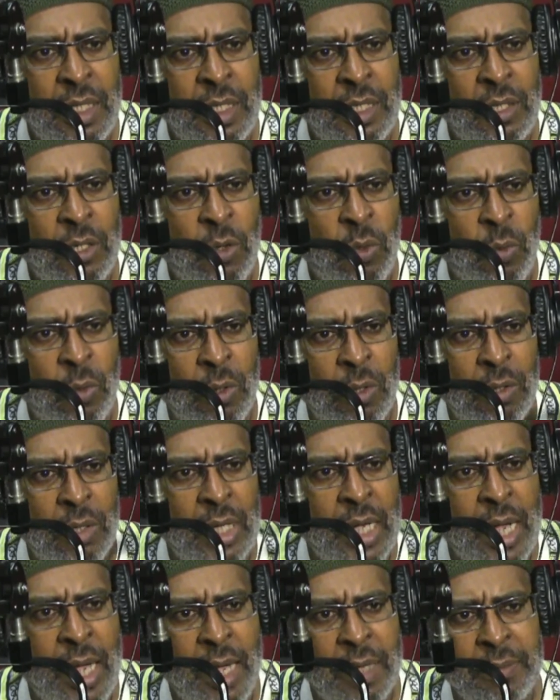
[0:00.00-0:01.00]
you know, World
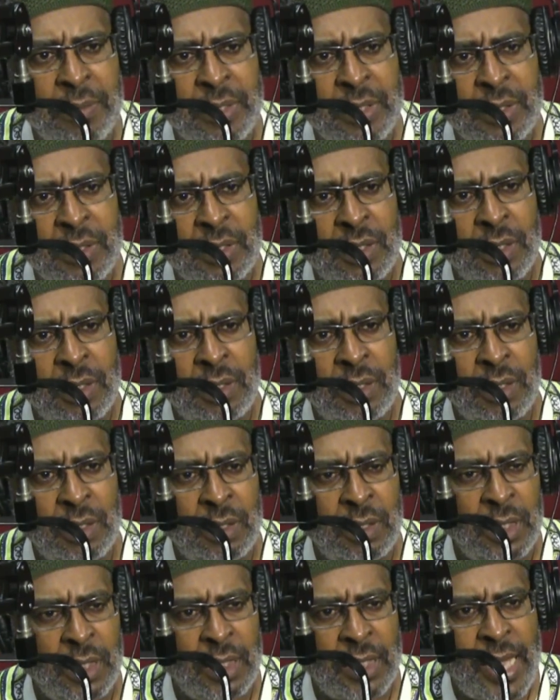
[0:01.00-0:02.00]
Congress, the, the
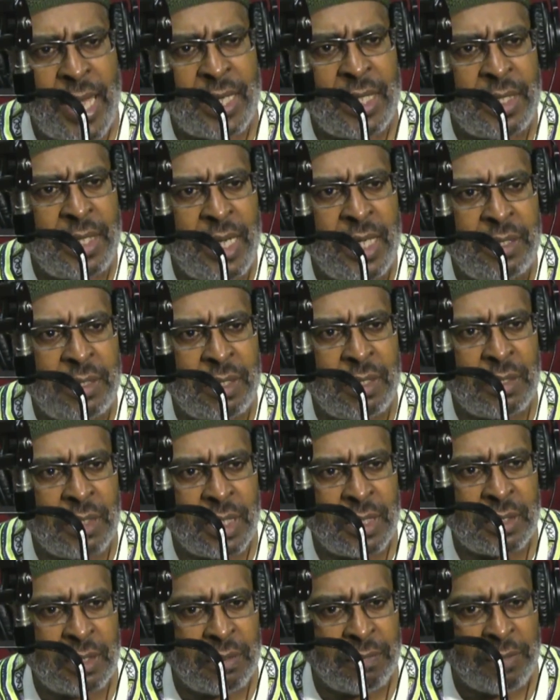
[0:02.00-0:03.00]
the United Nations
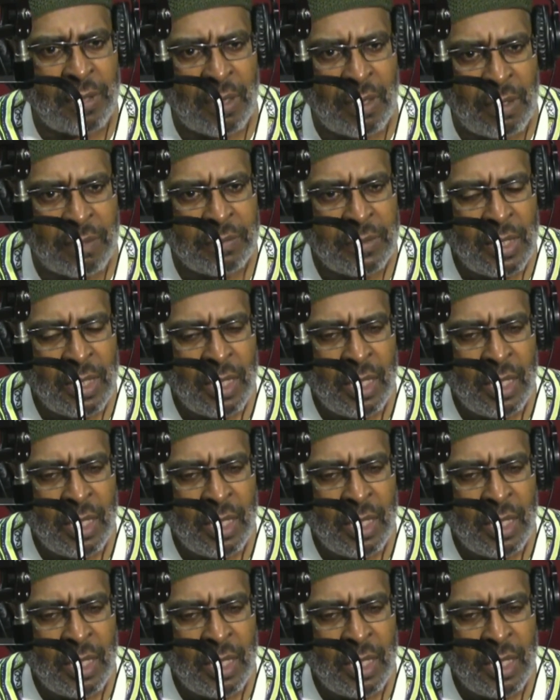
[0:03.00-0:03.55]
gets involved.